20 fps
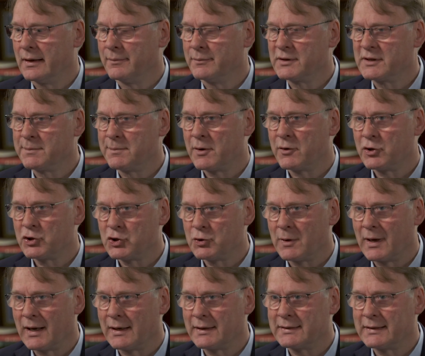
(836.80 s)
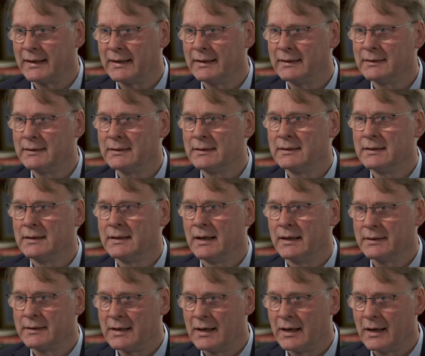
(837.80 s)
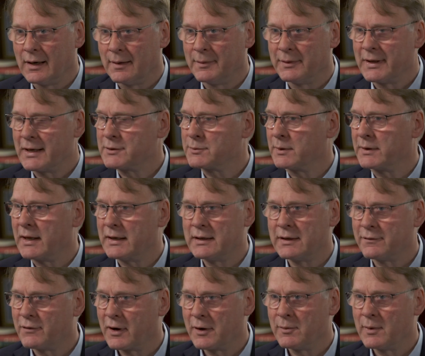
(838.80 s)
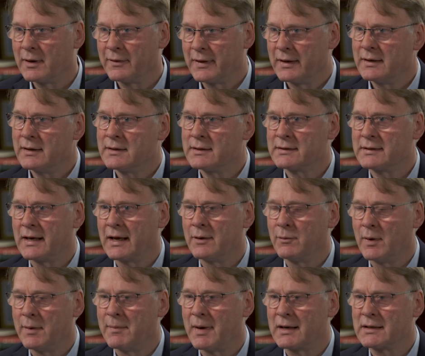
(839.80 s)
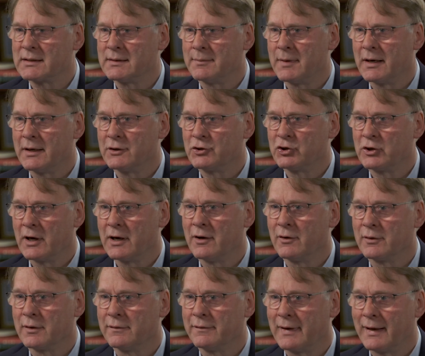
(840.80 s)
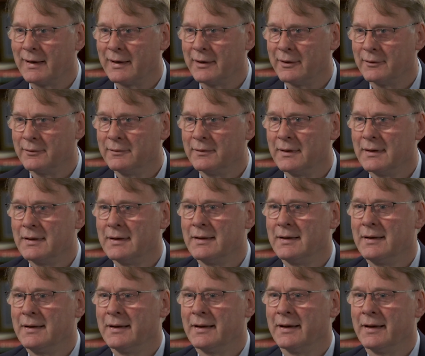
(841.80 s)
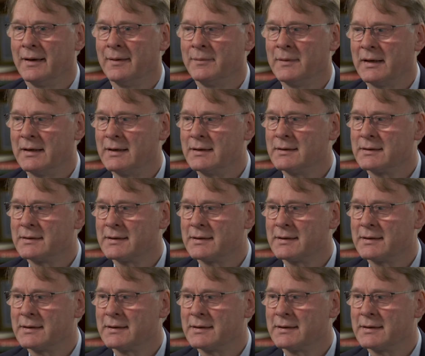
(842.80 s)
spirituality and calm. And that's what they did very well. They didn't say we maximize shareholder value. They didn't